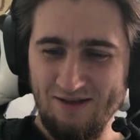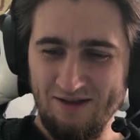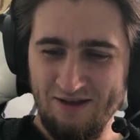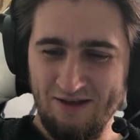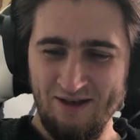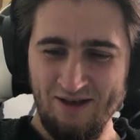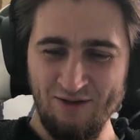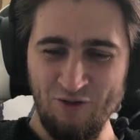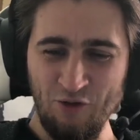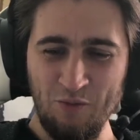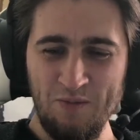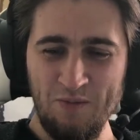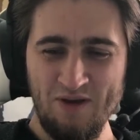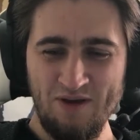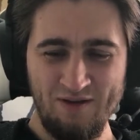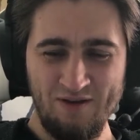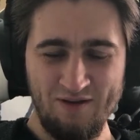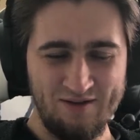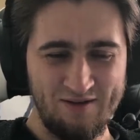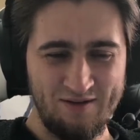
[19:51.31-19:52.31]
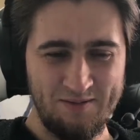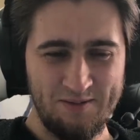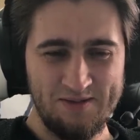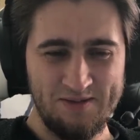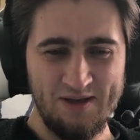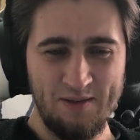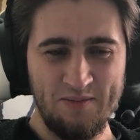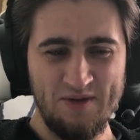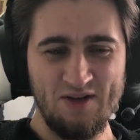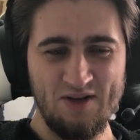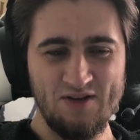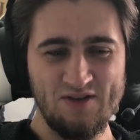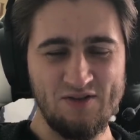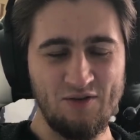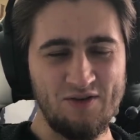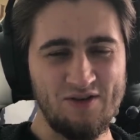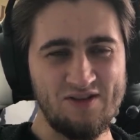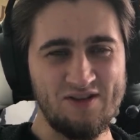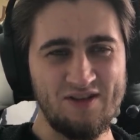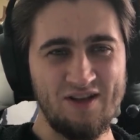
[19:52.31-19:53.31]
It took me some years to
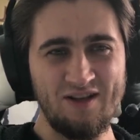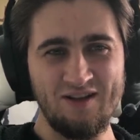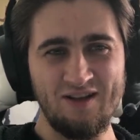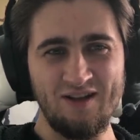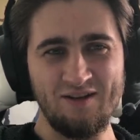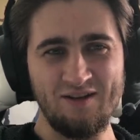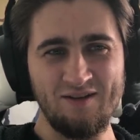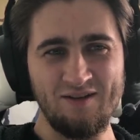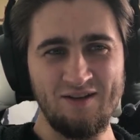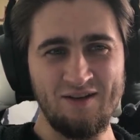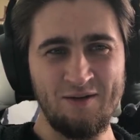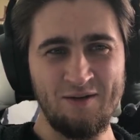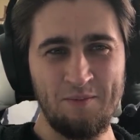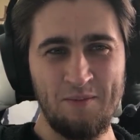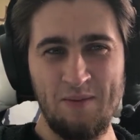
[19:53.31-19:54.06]
understand that